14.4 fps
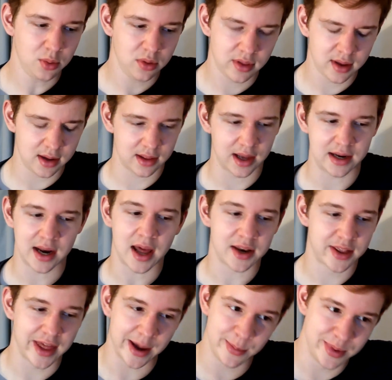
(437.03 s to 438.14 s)
think they'd
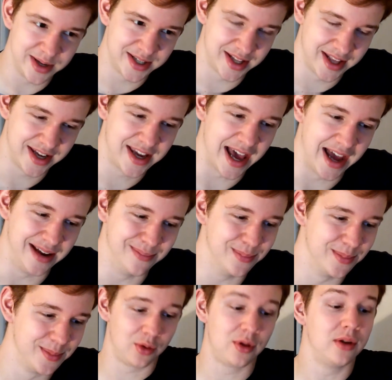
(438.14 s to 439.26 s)
add them into the
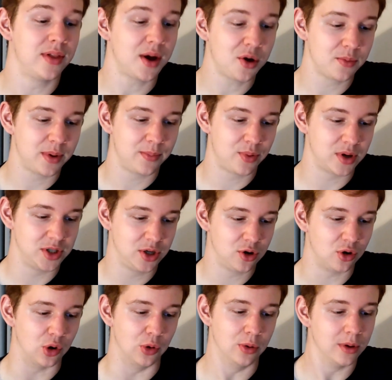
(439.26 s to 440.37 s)
game, although that would be pretty
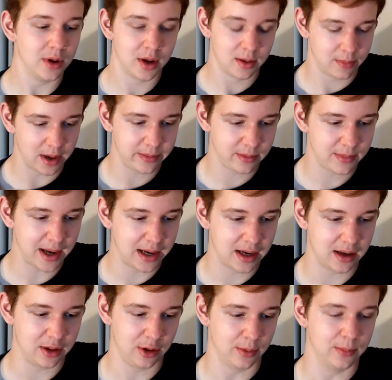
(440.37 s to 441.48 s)
cool. Maybe
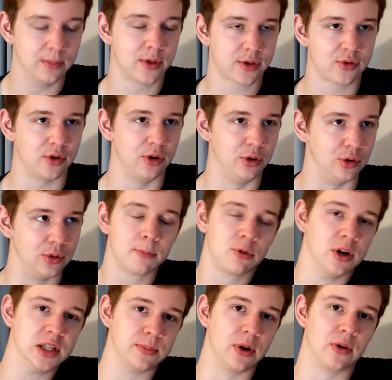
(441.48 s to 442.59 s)
making them through
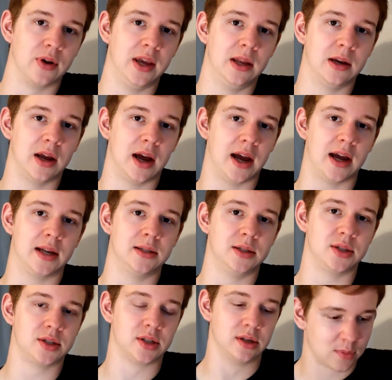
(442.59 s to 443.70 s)
prismarine
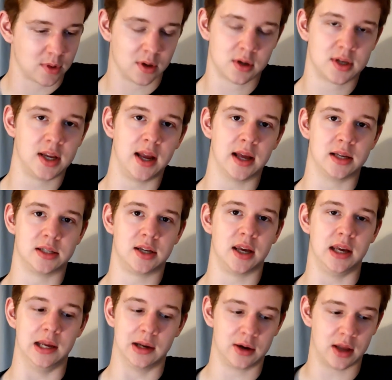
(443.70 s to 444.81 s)
and
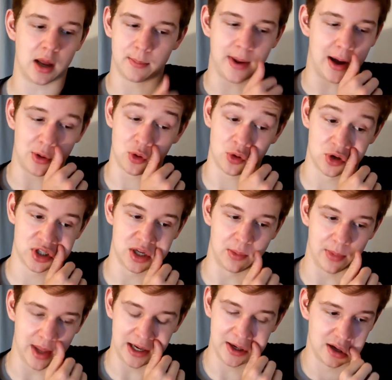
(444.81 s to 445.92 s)
TNT and gunpowder or
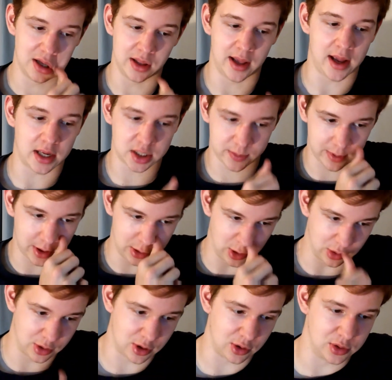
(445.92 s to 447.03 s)
something, and they explode
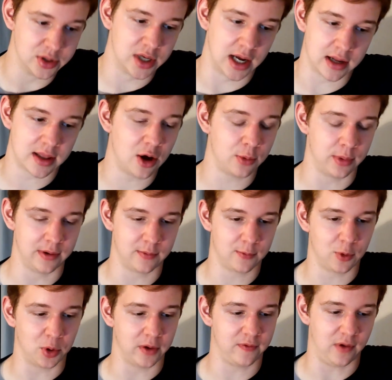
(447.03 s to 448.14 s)
on contact. That would be
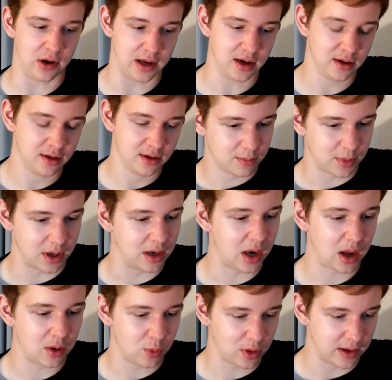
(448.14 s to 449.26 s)
quite funny. But I
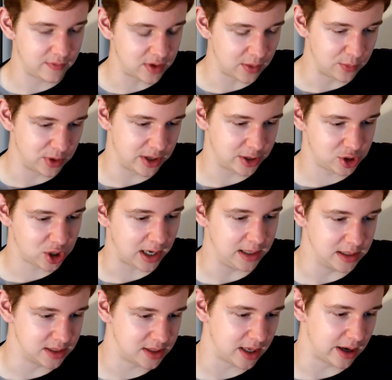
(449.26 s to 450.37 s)
like what they've done with the
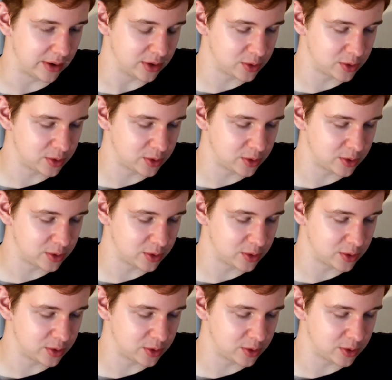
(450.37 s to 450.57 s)
chains there as